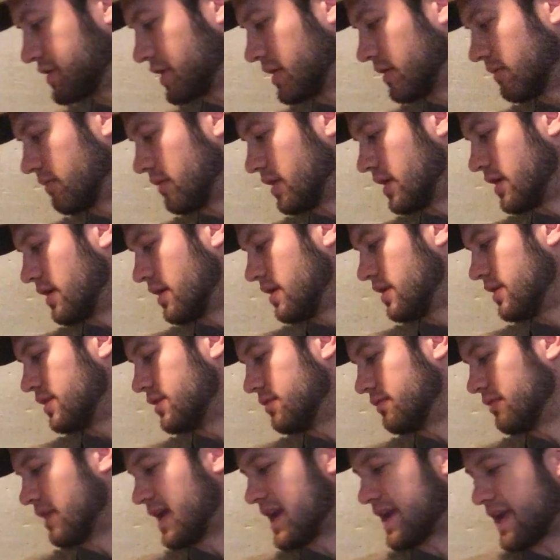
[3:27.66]
a good one.
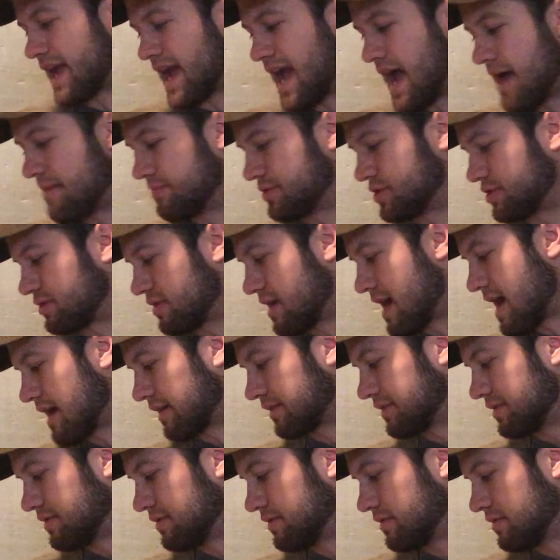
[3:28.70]
You like
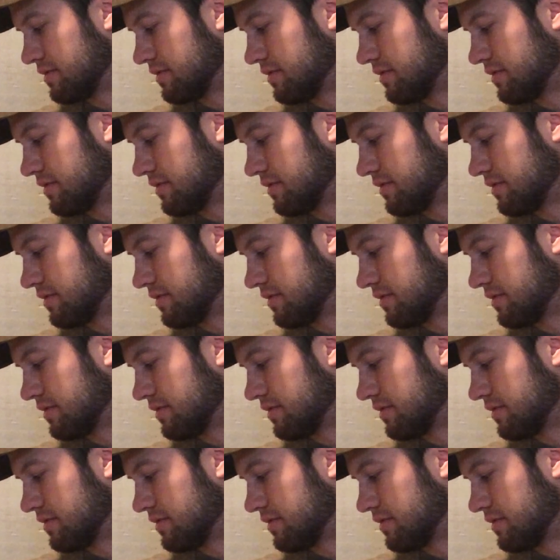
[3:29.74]
abstract